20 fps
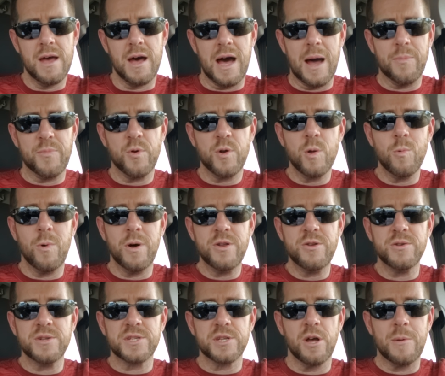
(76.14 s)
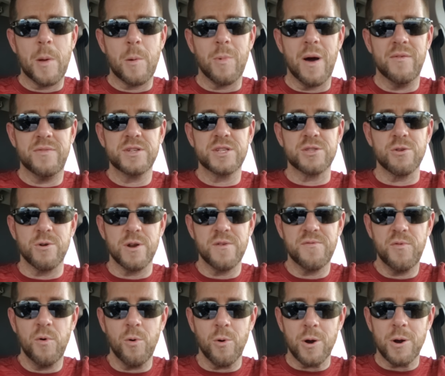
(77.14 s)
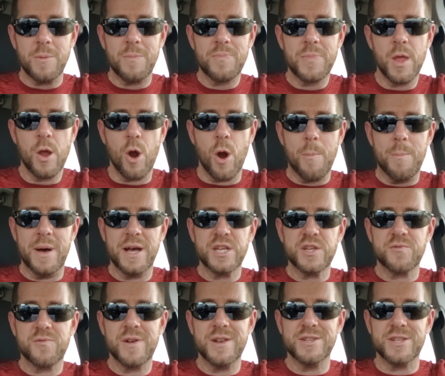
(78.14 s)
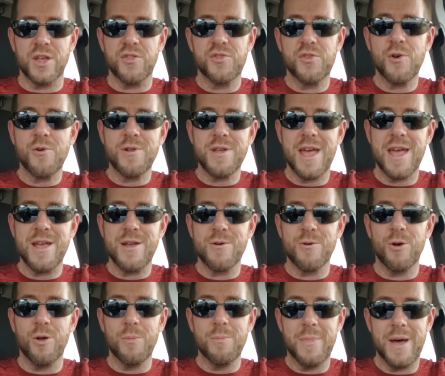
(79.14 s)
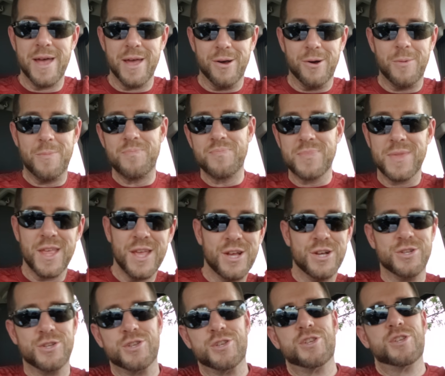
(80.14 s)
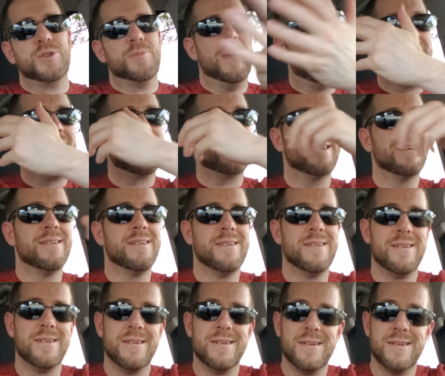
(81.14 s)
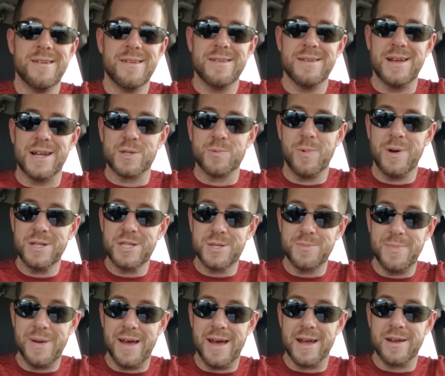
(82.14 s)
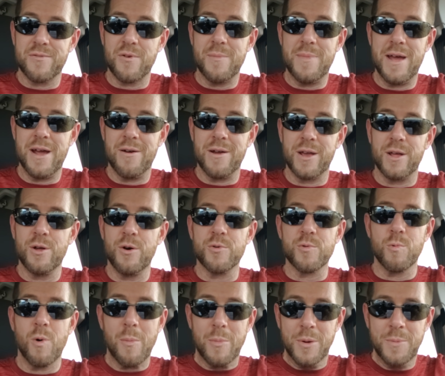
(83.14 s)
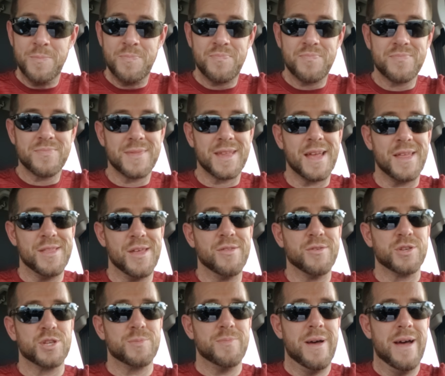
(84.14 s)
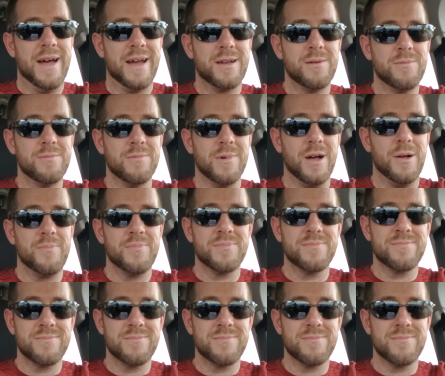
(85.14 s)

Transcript: I'm 31 years old, my wife is 34. Her best friend is a 38 year old male. Smack! That's one smack for marrying an older woman, and the other smack, well,